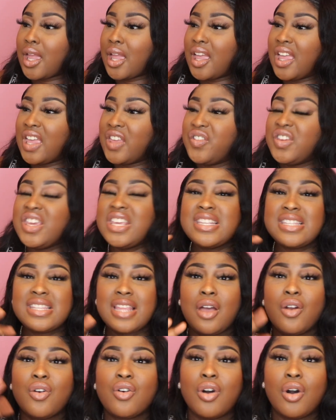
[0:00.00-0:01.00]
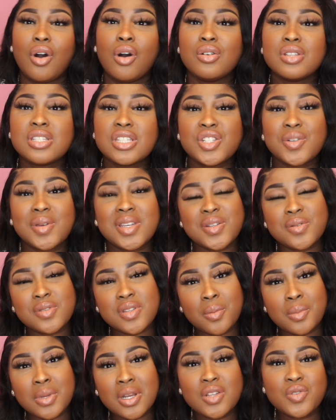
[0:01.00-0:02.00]
if he's now got a whole situation with
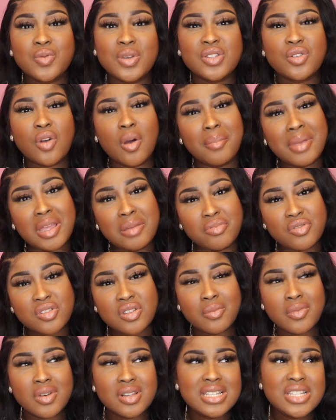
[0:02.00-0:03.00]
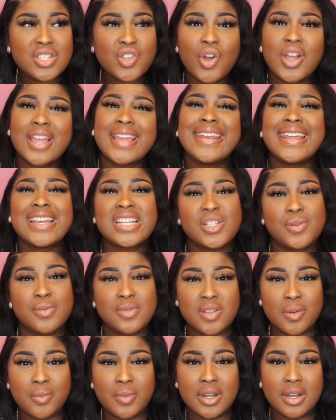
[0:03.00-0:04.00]
someone else where he's got a baby with someone else, he's got a connection with
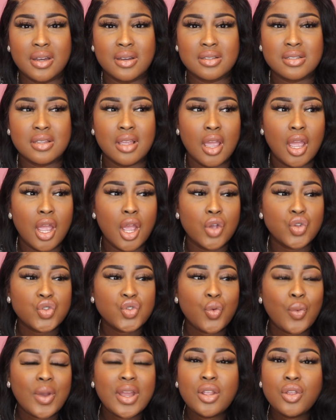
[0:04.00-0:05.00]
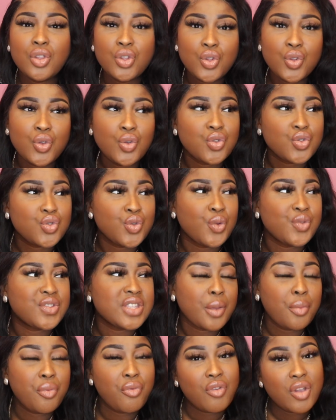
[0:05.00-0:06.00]
someone else. So why don't you sort of
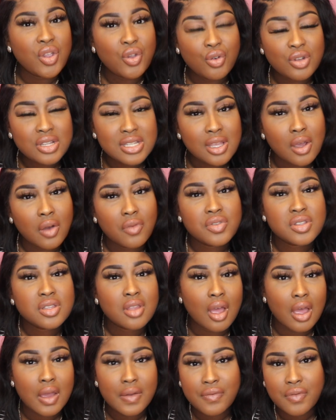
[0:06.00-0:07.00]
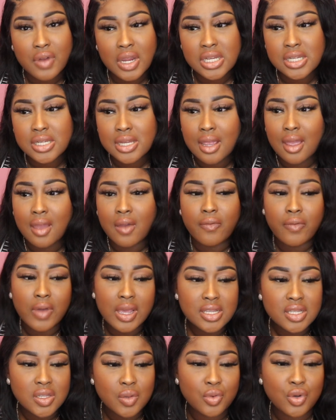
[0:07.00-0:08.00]
separate yourself, start afresh,
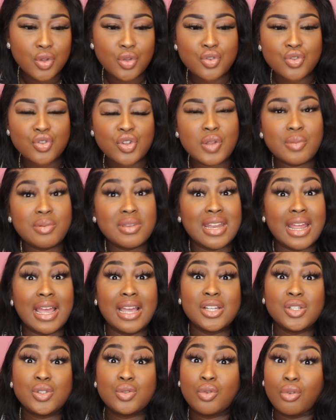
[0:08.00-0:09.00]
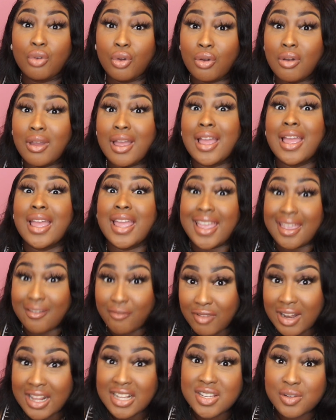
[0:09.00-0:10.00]
find someone who's going to be in an actual
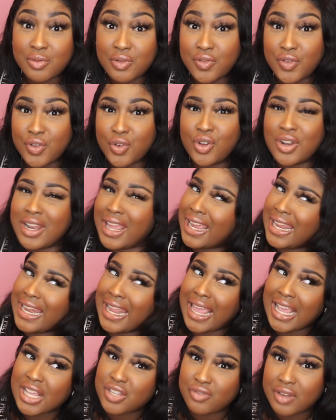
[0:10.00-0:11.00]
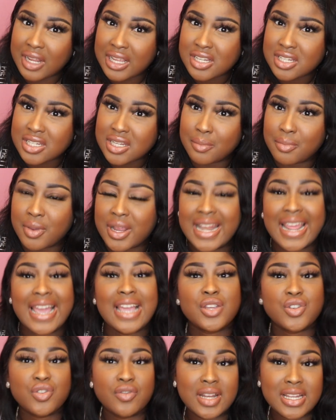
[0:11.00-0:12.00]
relationship with you, not like an ex relationship, but an
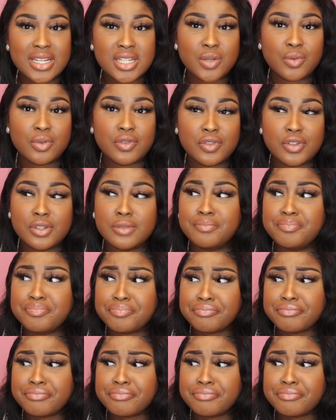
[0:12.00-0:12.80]
actual relationship with you.